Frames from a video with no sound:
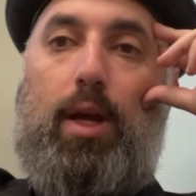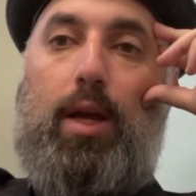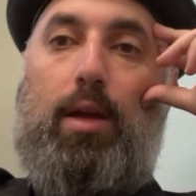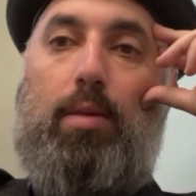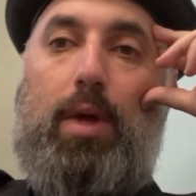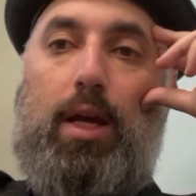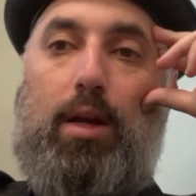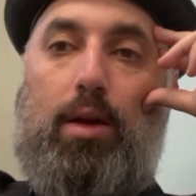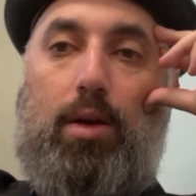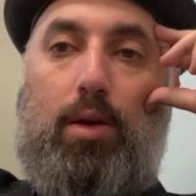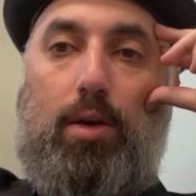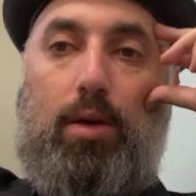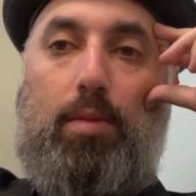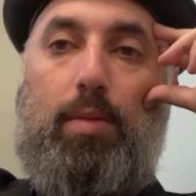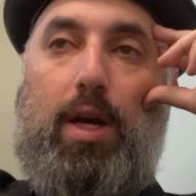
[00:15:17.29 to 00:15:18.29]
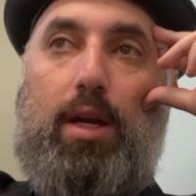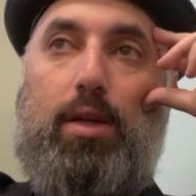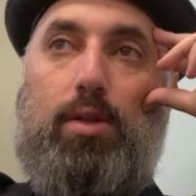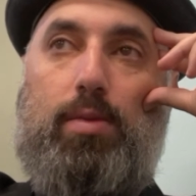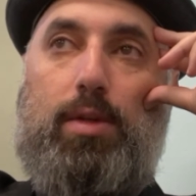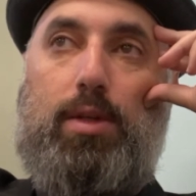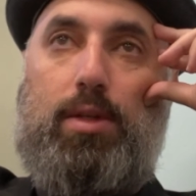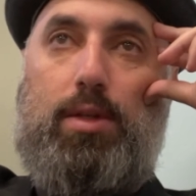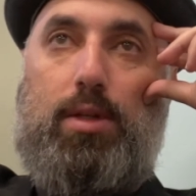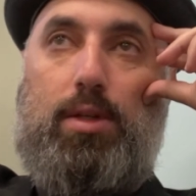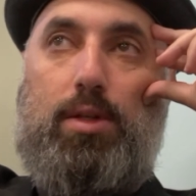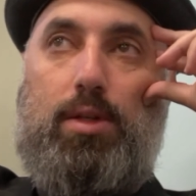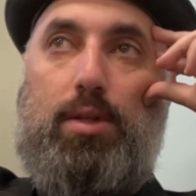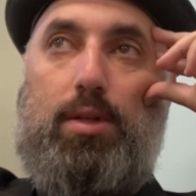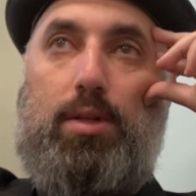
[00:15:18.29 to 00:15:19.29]
and make good management
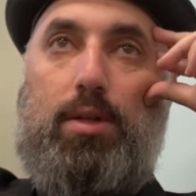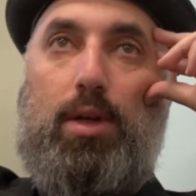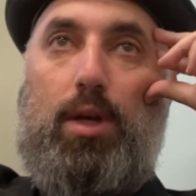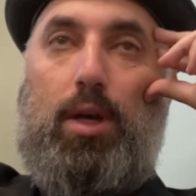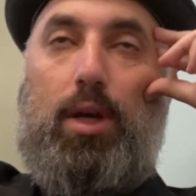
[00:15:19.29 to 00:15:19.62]
decisions